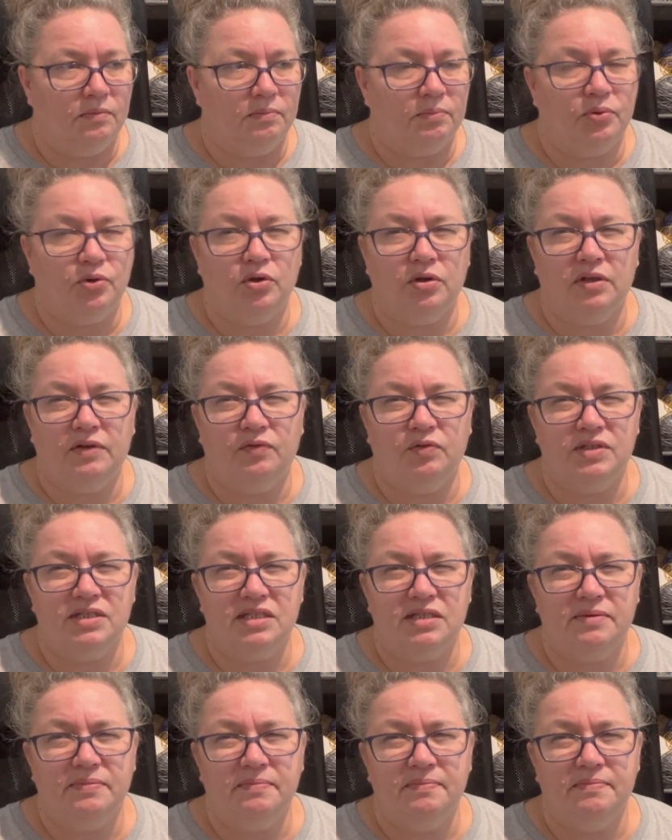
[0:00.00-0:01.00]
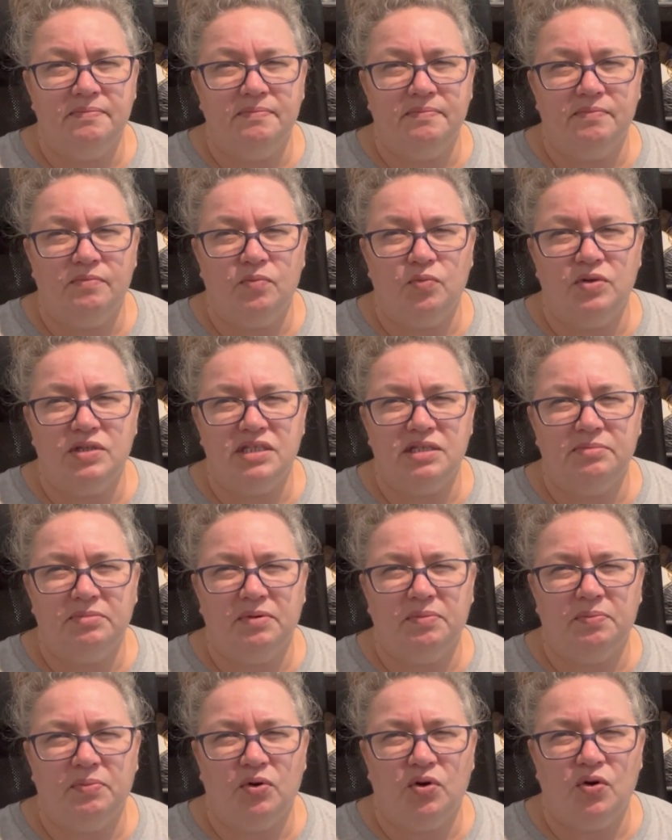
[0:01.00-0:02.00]
of Wisdom? Wisdom
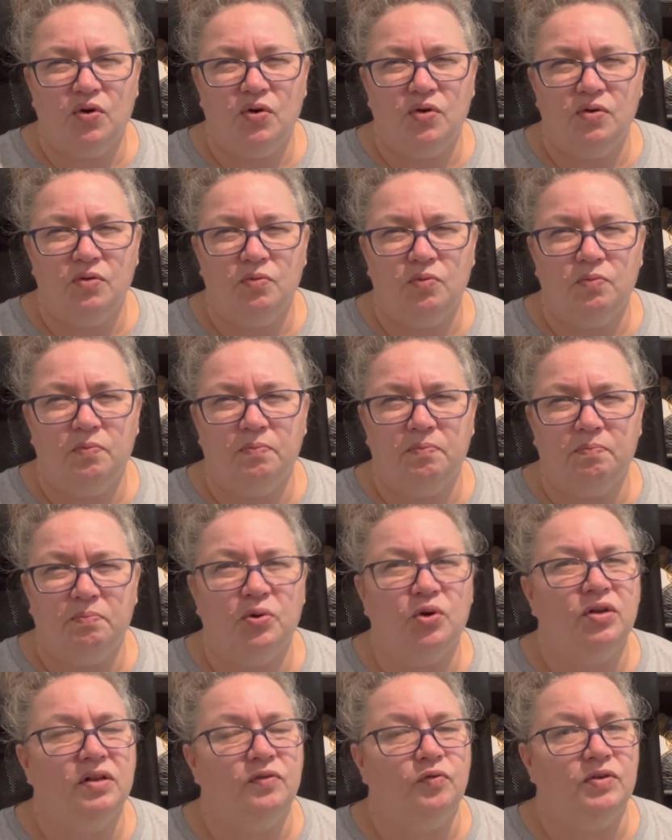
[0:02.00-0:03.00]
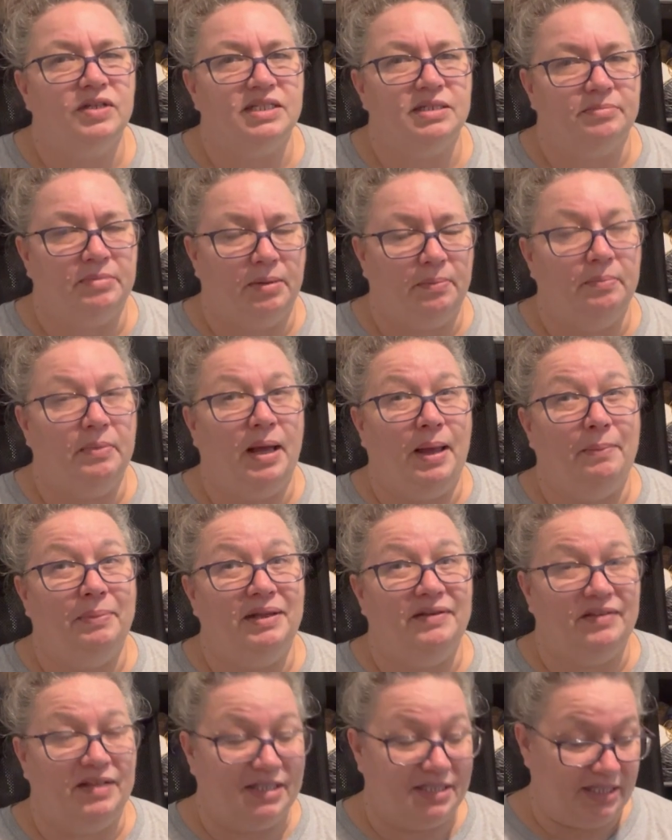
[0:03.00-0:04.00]
of Pearl? Pearl of Wisdom, I
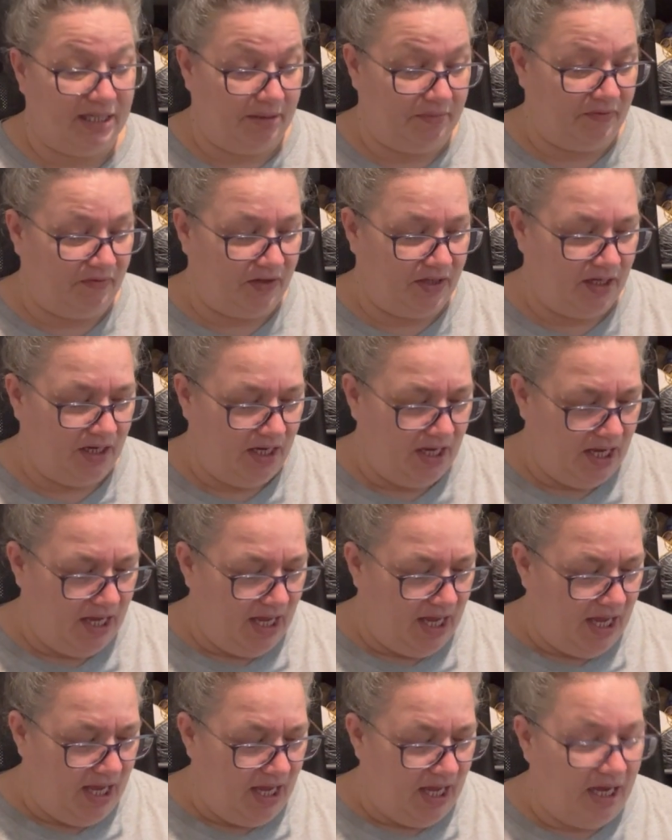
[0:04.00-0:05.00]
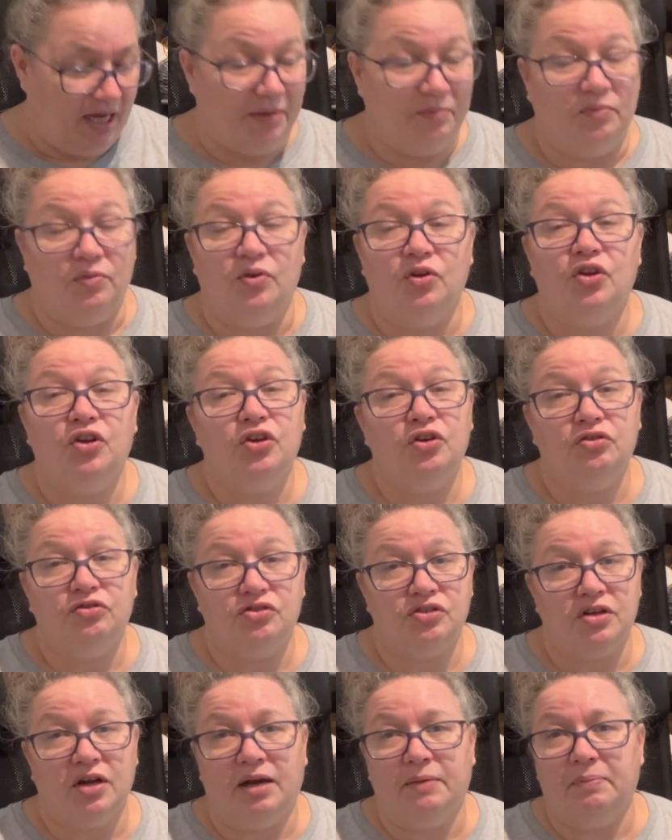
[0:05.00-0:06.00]
believe that's the name of it. Cute
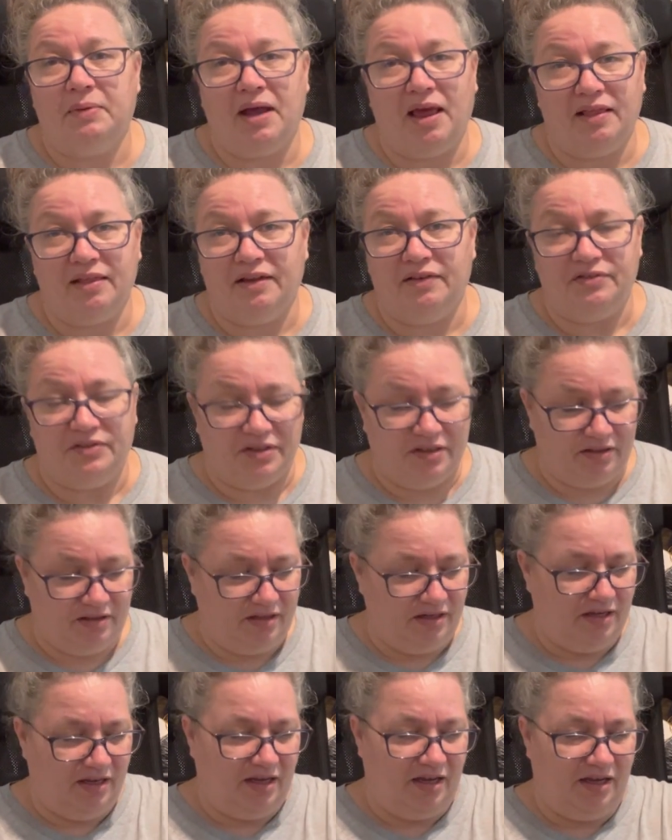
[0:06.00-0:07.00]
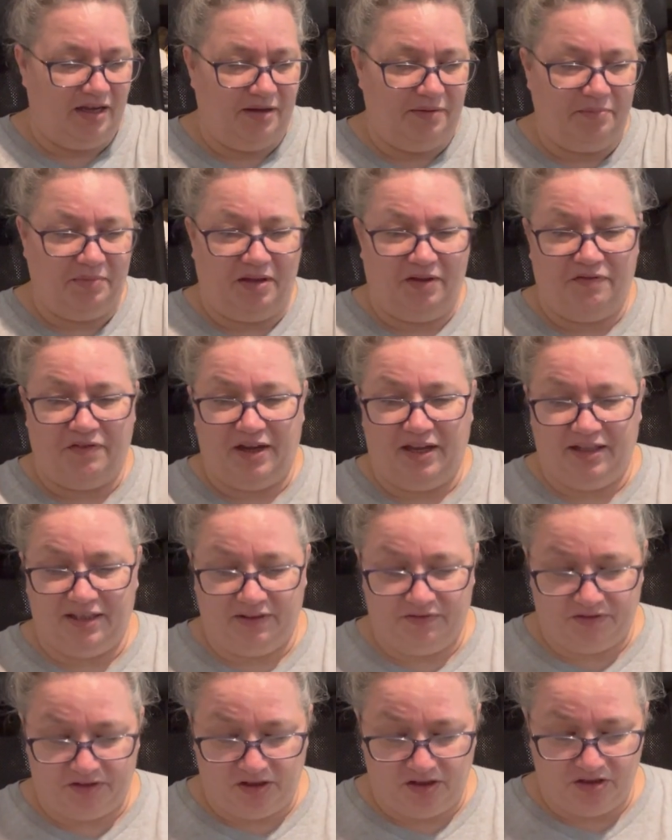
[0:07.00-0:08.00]
shop, I loved it. If I
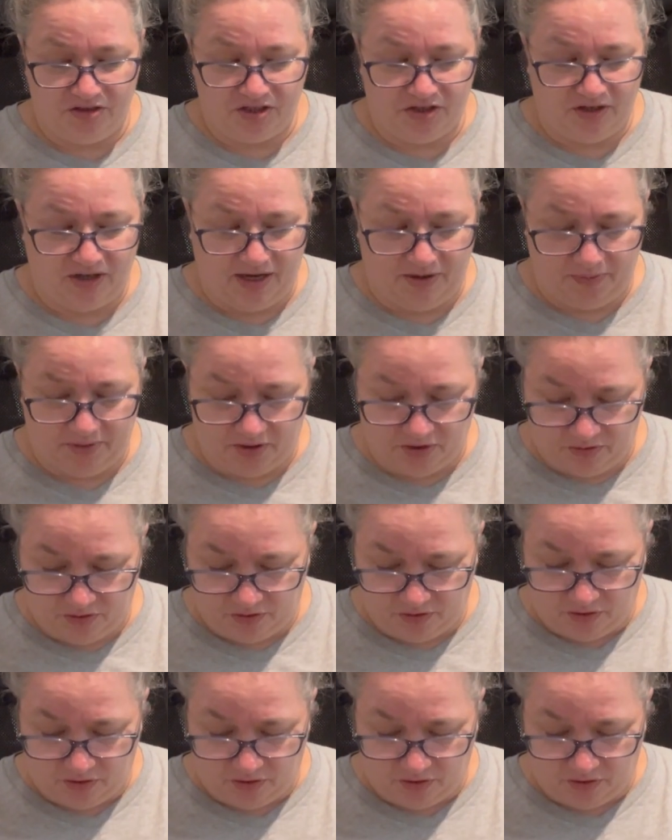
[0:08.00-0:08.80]
lived closer, I would go there